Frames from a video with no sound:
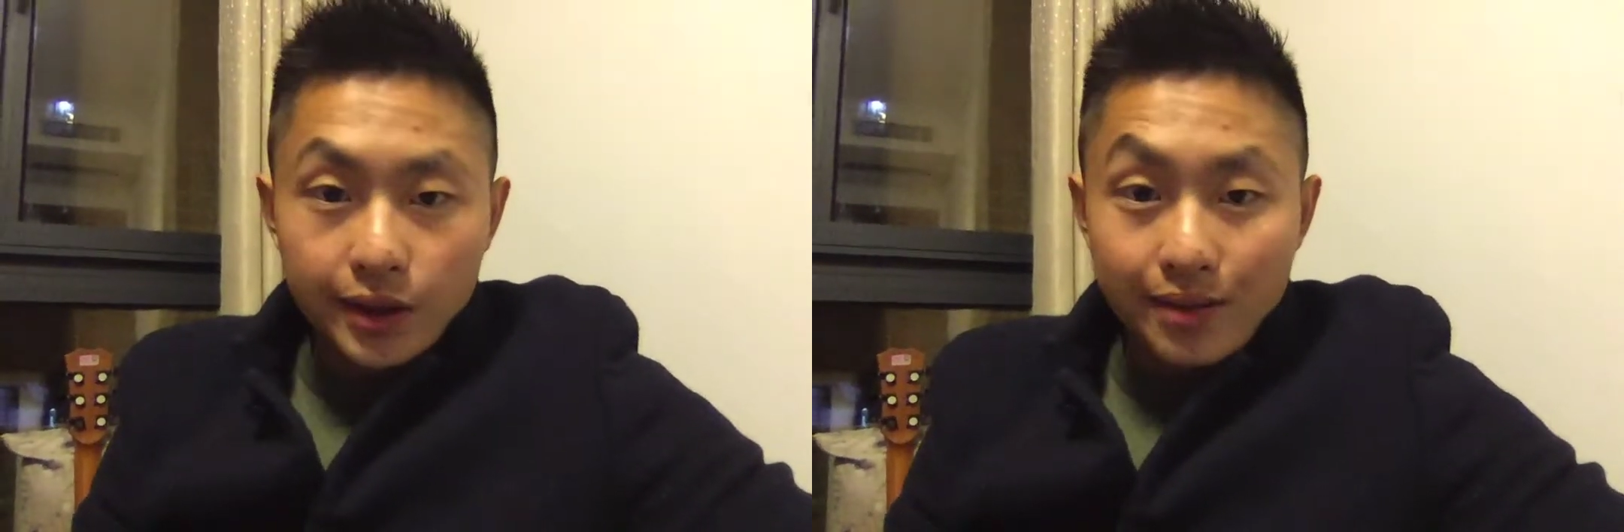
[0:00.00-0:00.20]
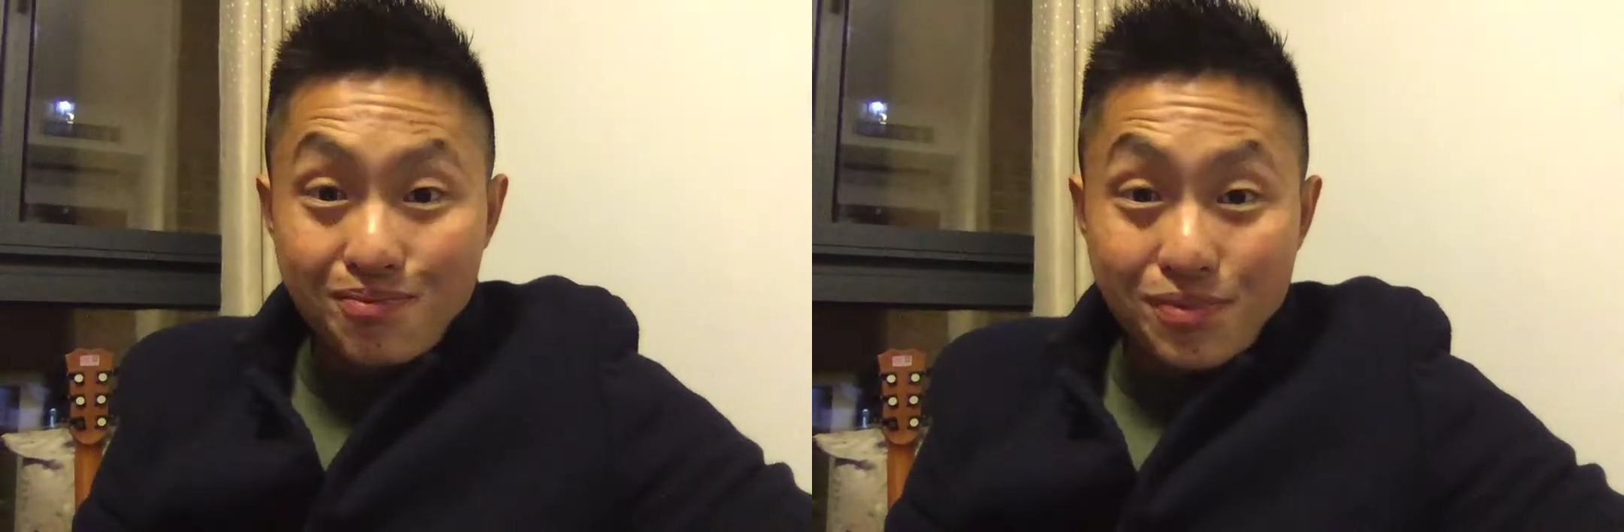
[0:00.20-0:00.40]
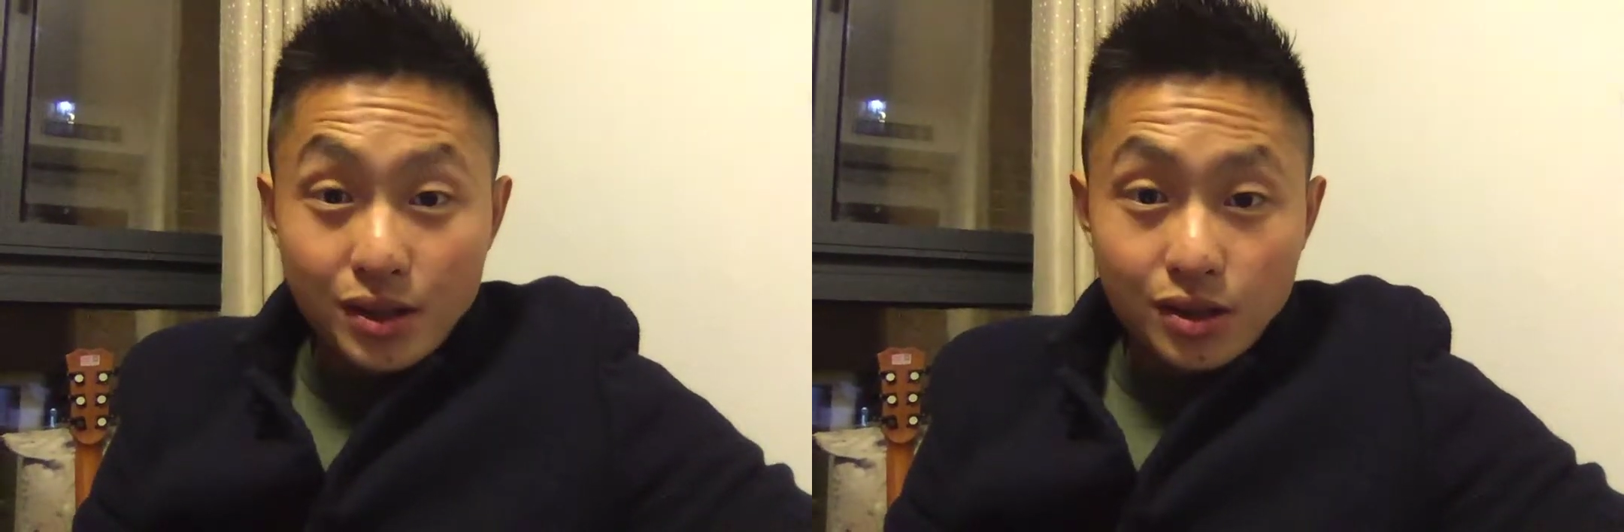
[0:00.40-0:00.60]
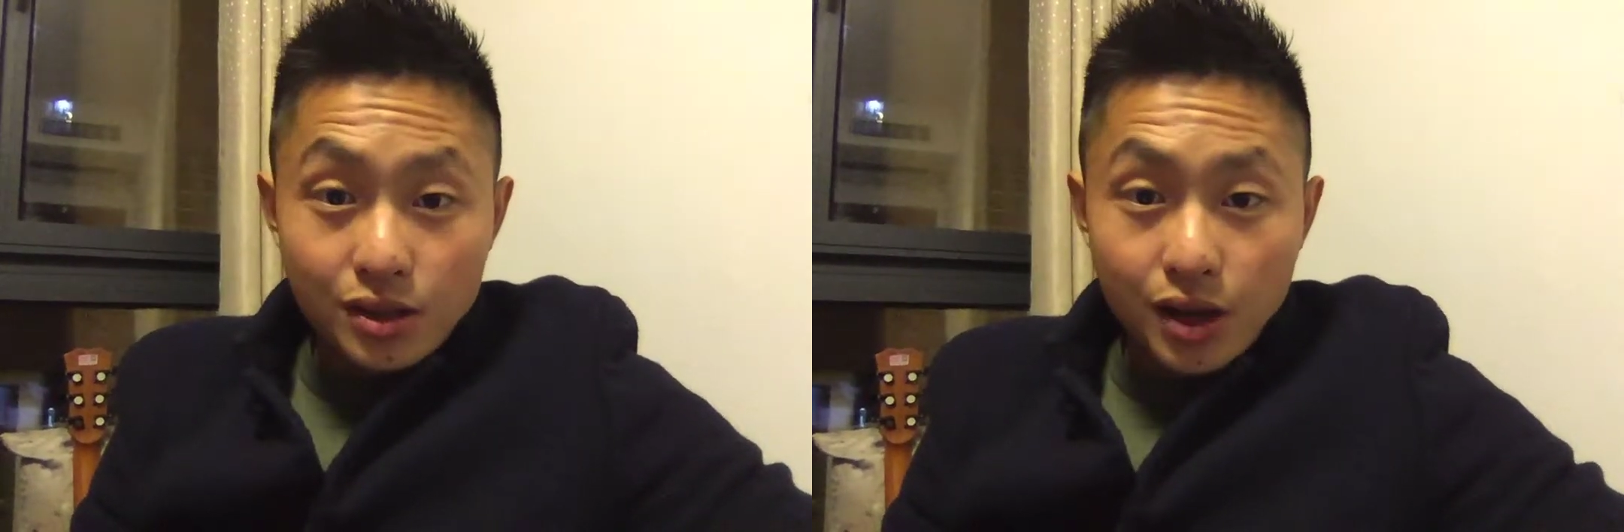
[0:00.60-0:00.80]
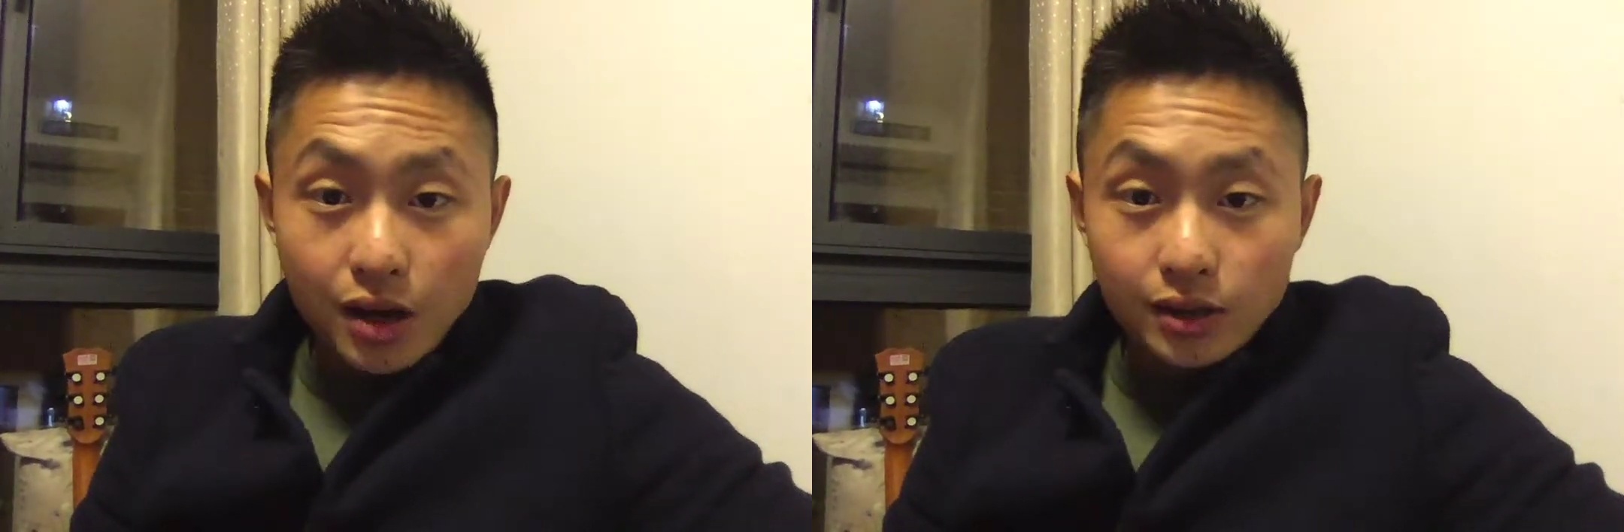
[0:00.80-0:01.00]

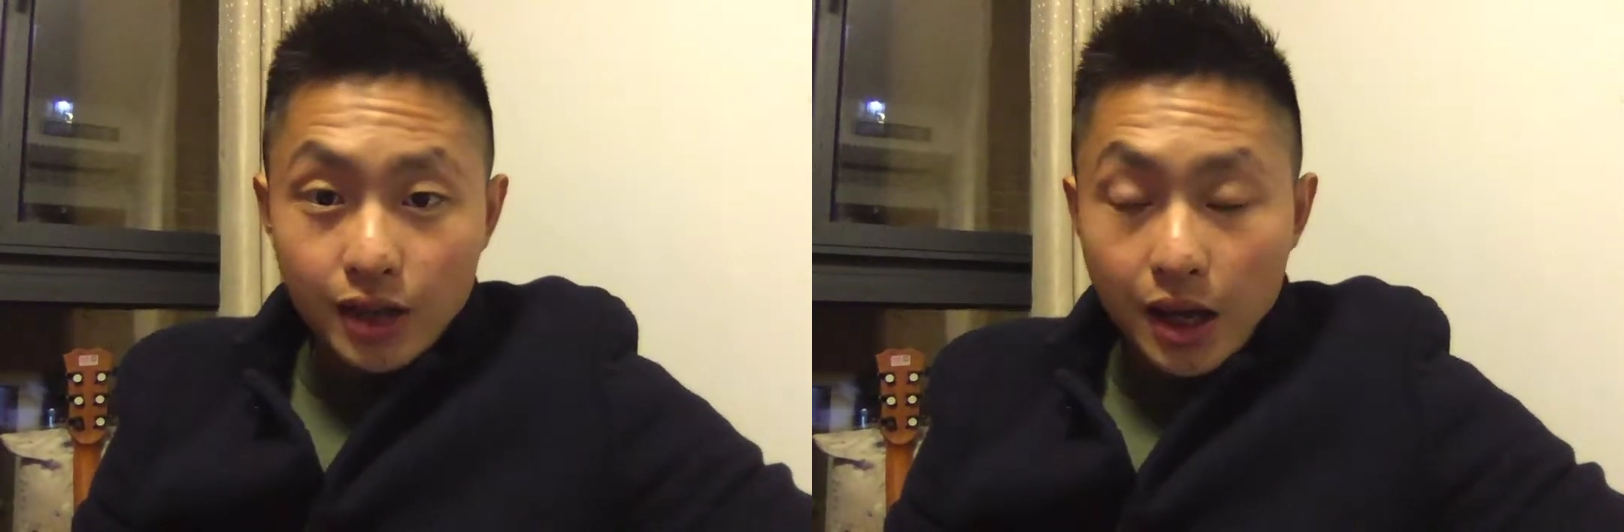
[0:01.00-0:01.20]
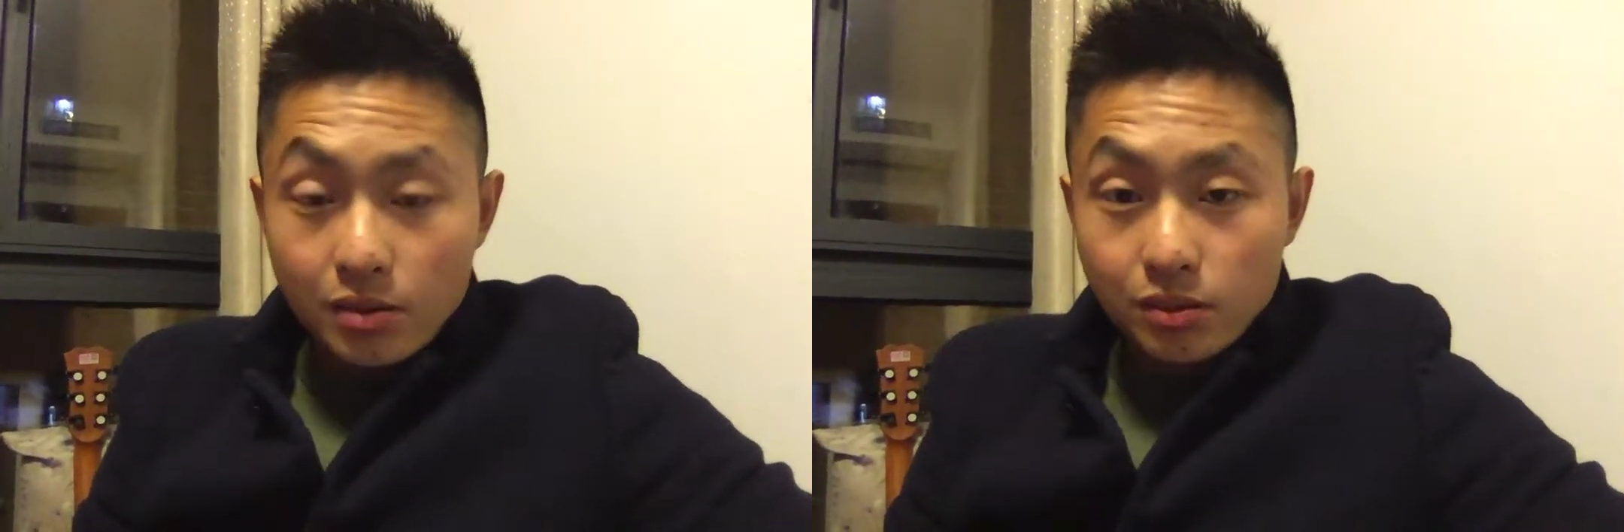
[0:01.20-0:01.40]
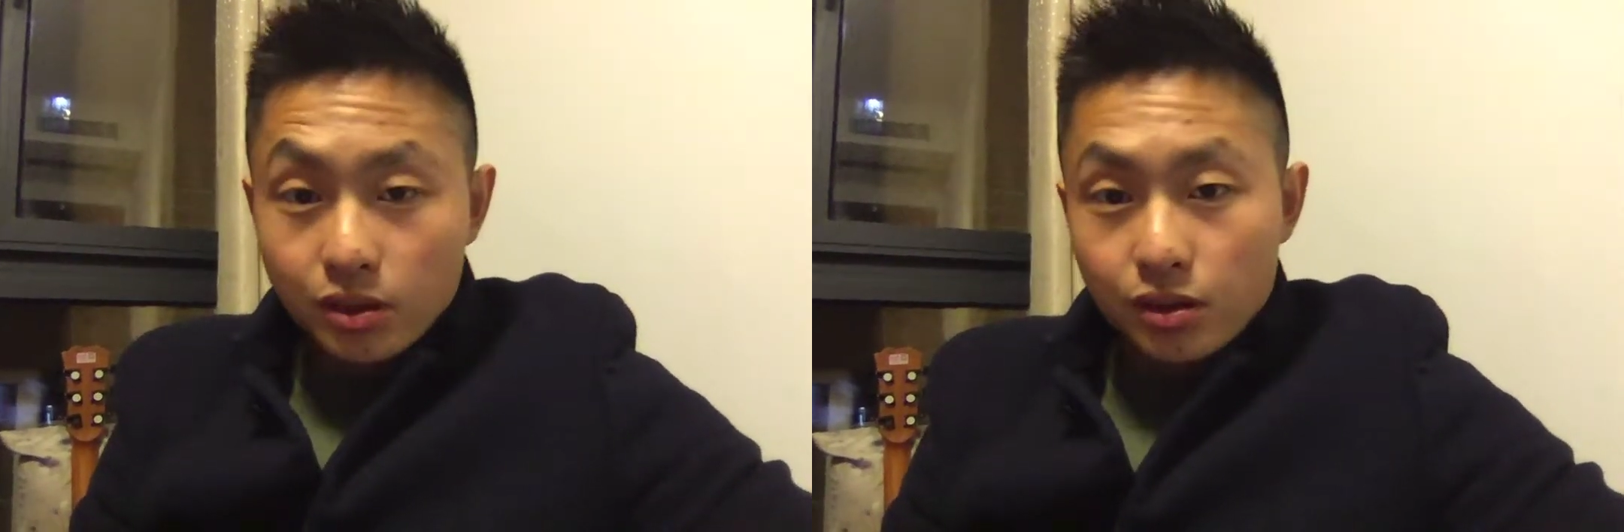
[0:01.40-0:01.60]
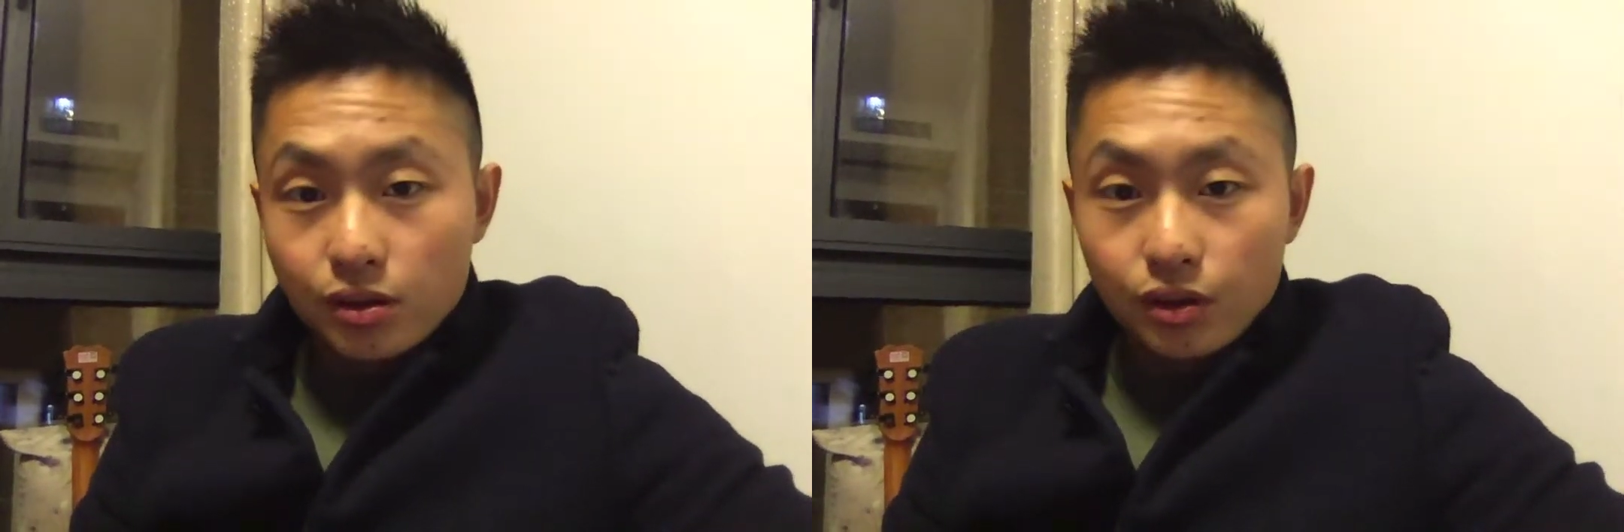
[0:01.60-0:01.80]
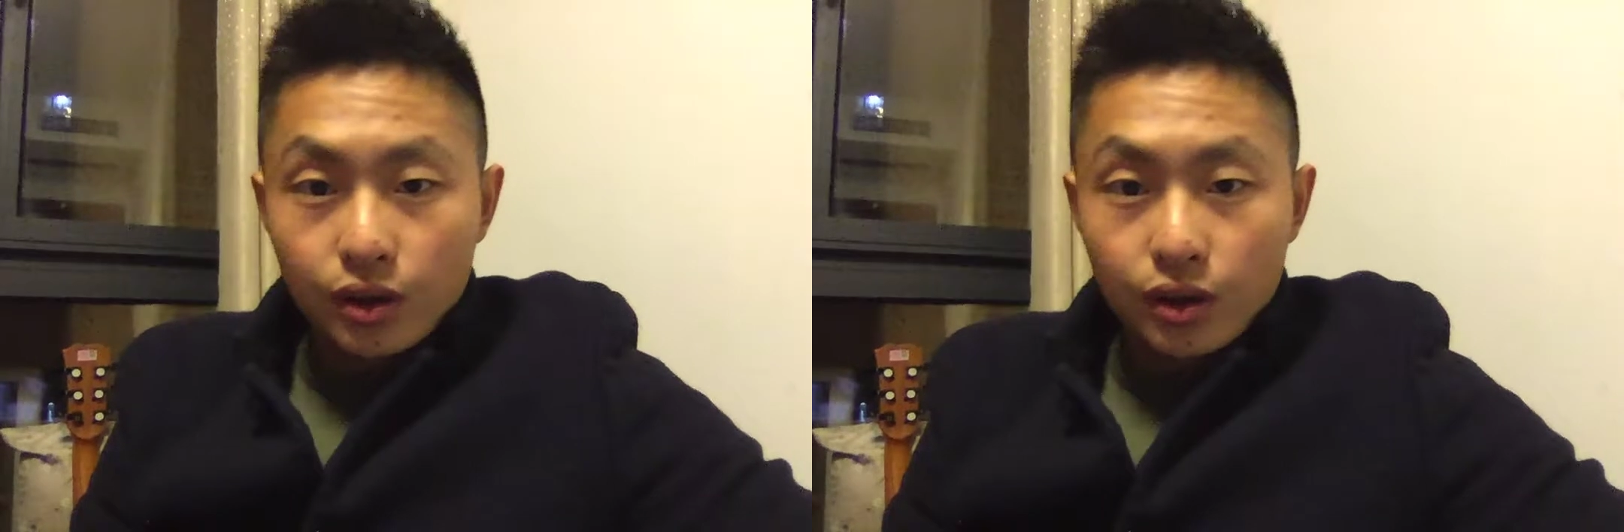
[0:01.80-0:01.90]
business concepts,